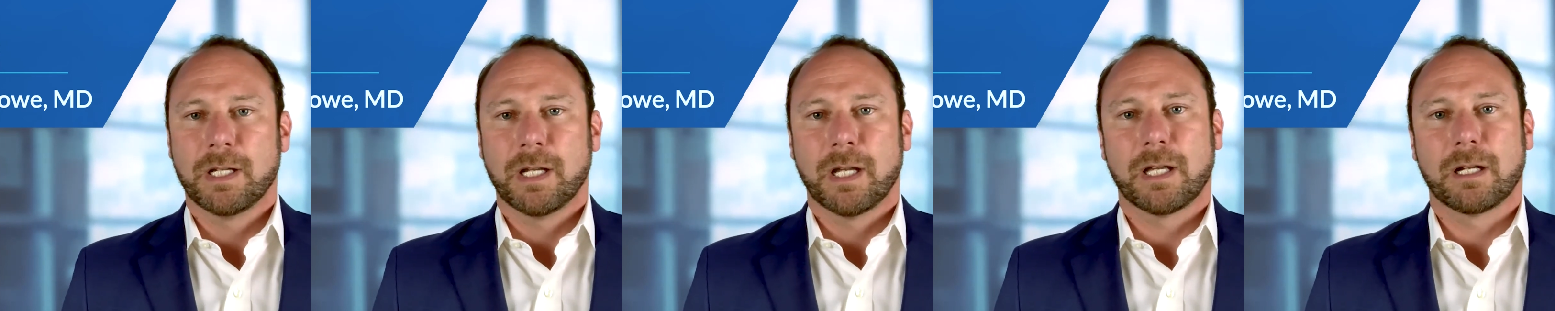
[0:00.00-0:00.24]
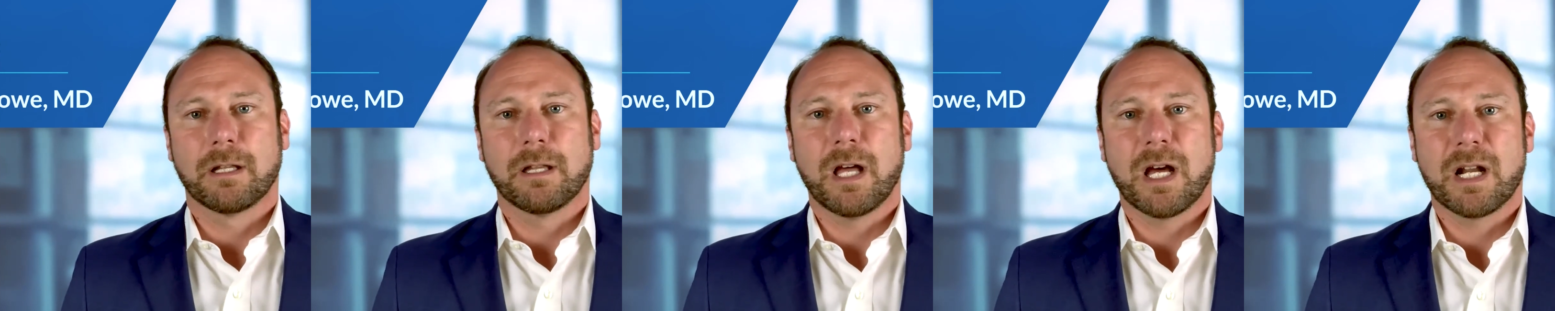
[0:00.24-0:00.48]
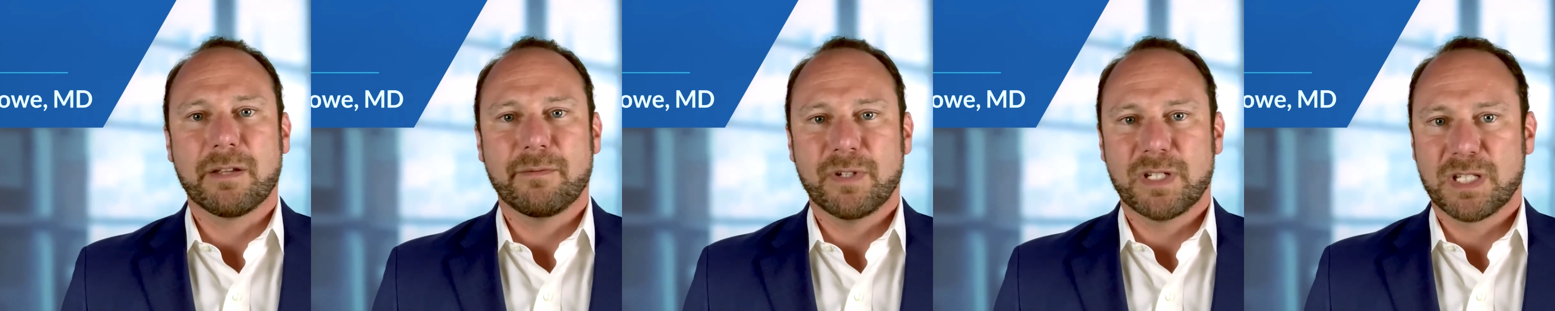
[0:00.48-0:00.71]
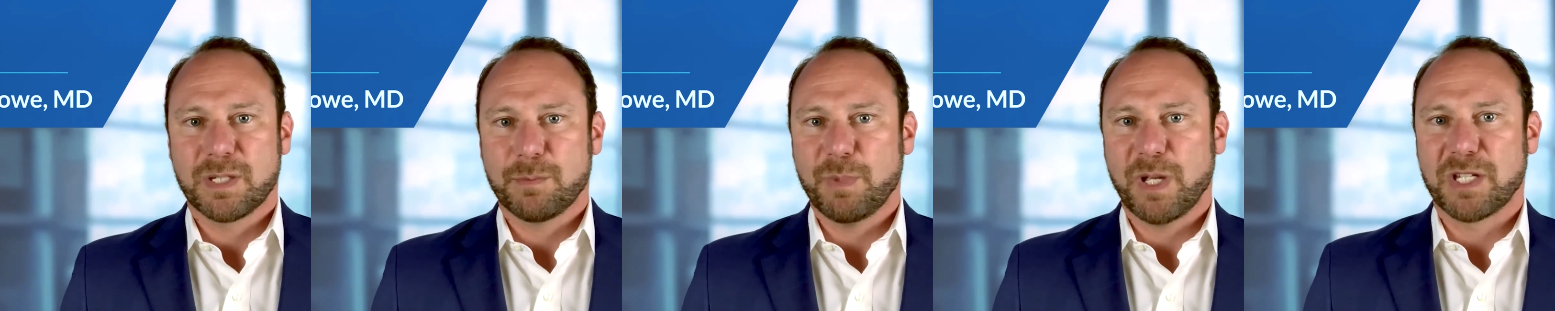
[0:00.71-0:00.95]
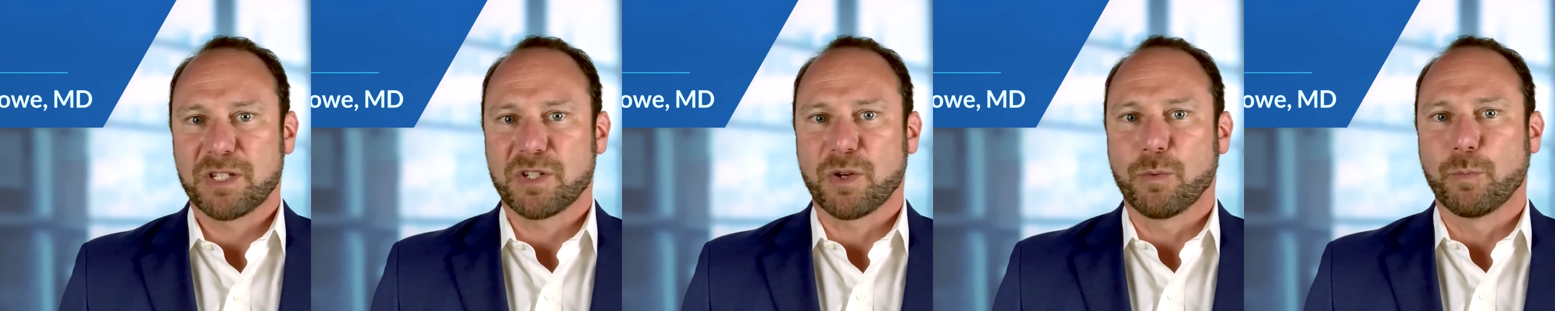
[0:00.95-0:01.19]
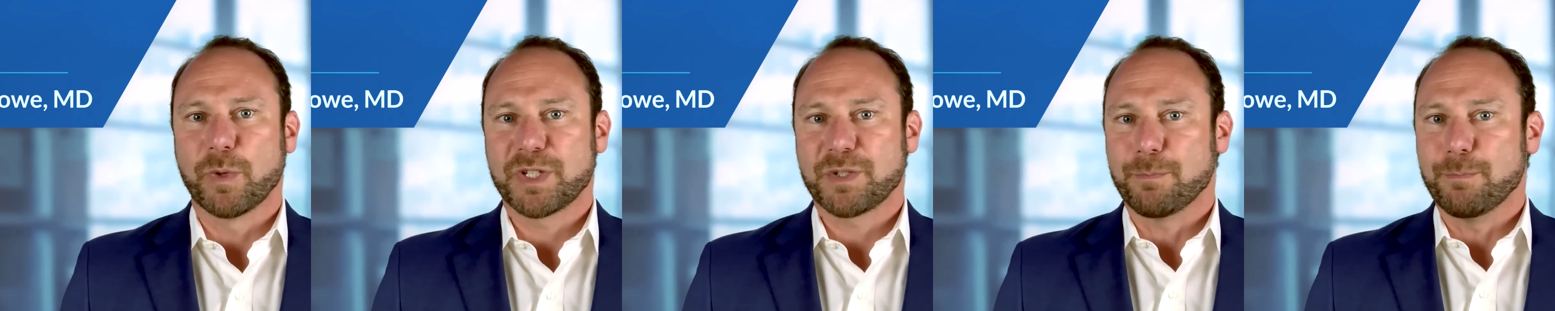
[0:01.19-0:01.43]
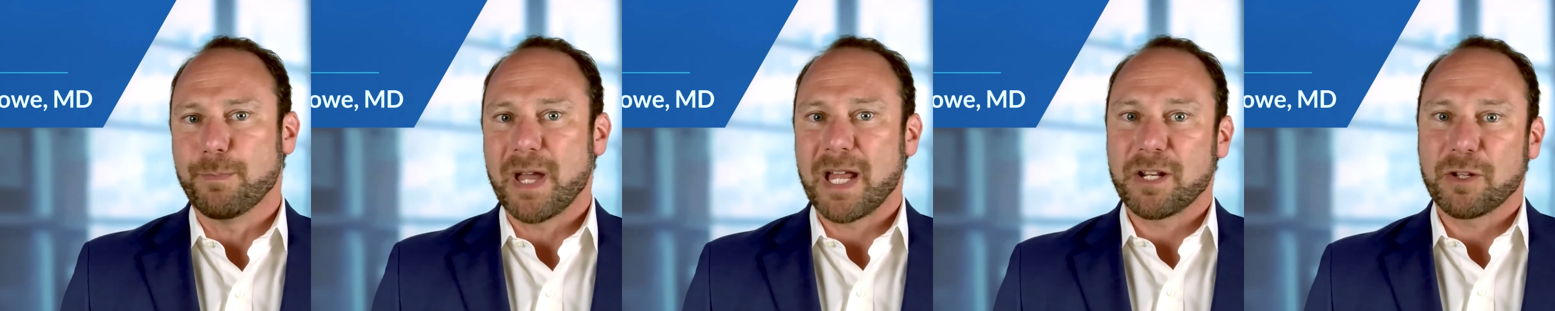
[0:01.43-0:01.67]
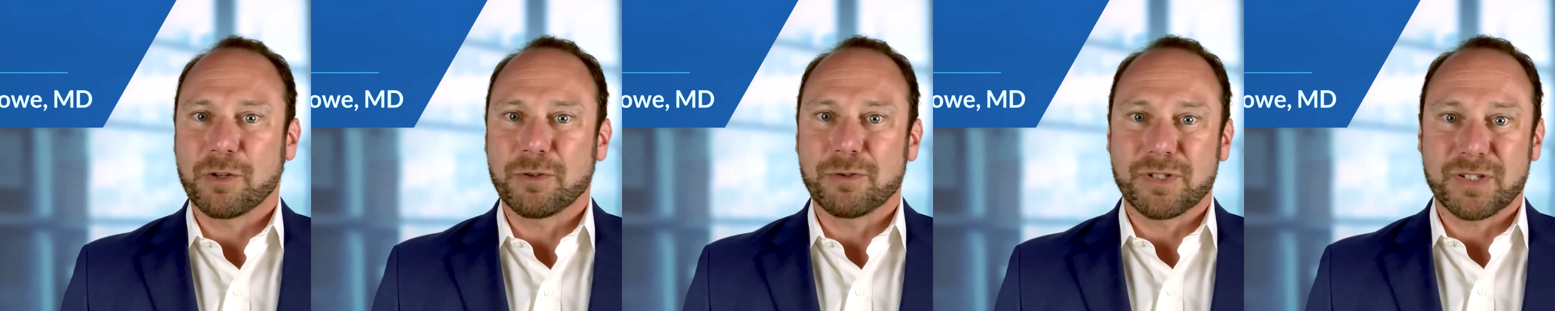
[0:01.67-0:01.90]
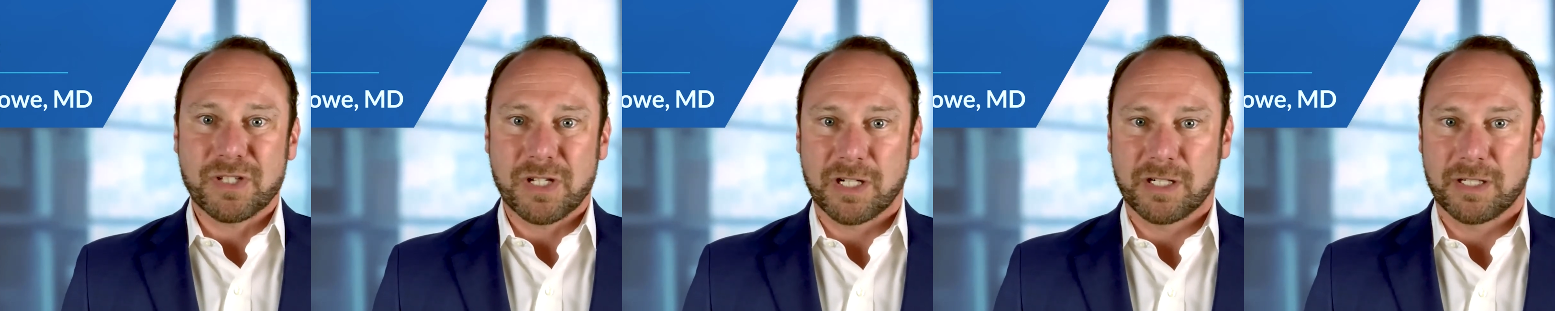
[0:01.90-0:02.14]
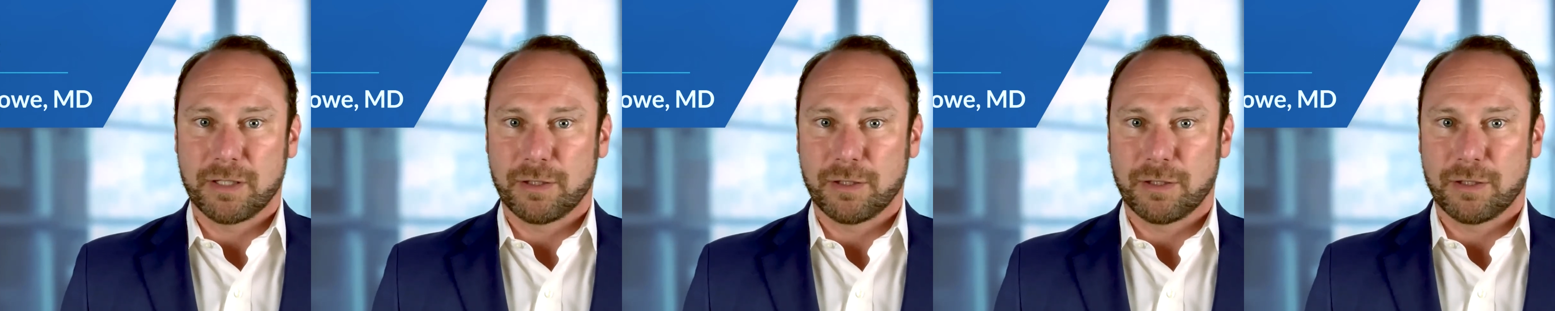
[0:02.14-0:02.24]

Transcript: and a lot of it depends on which medical study